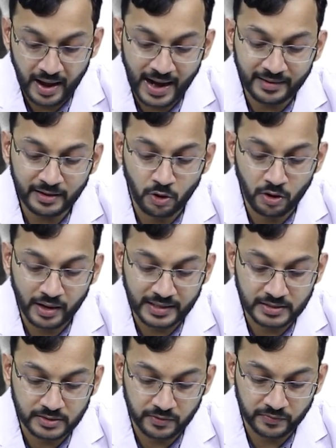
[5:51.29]
and the long
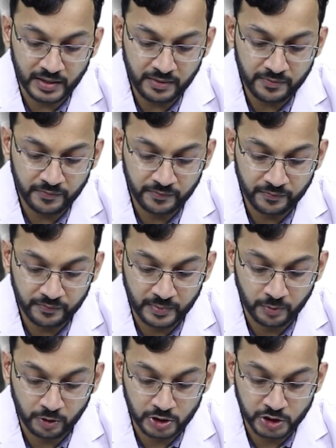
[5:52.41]
axis of the
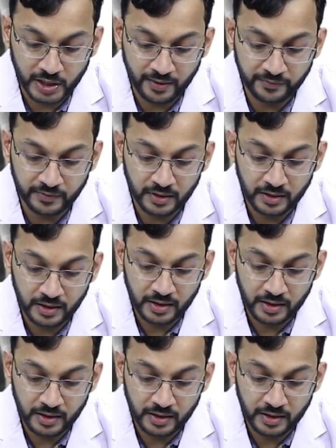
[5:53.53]
femoral shaft,